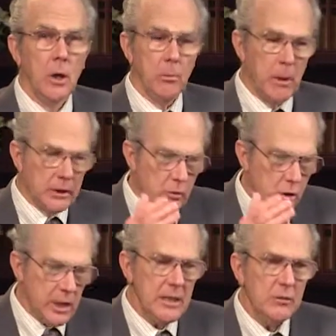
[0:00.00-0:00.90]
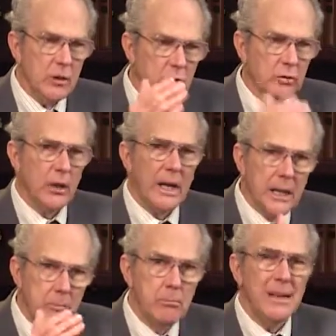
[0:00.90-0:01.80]
But Jesus sat
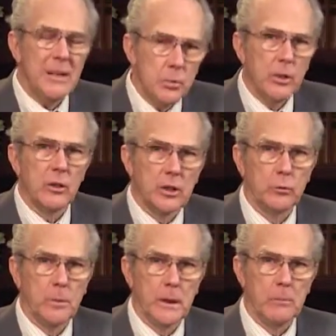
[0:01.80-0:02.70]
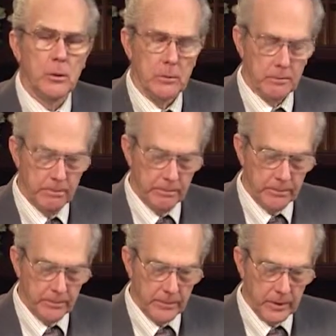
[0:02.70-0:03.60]
at meat with these people.
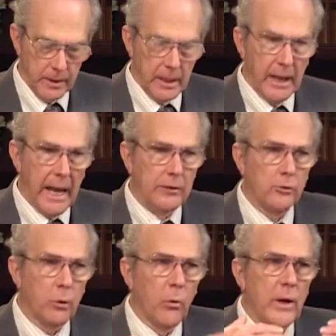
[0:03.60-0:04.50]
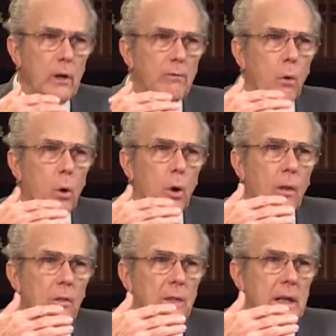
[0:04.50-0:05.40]
And so, therefore,
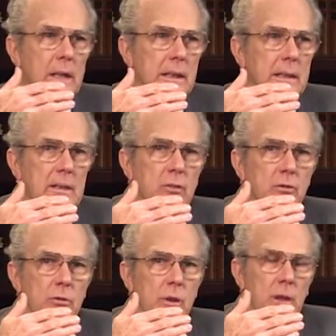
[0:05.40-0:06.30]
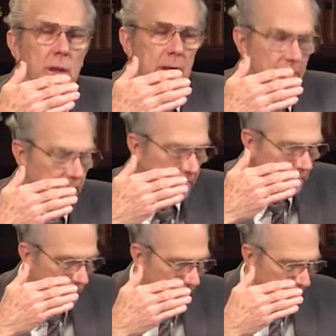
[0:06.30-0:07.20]
the,
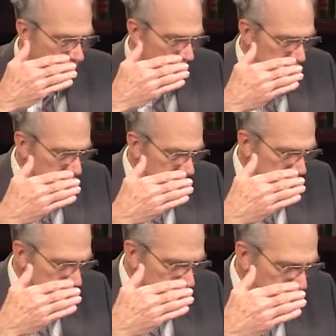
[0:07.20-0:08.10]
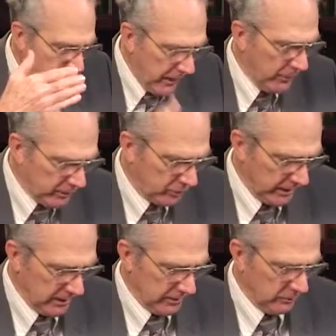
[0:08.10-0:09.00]
the
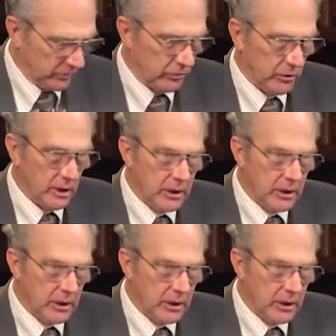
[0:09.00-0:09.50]
Pharisees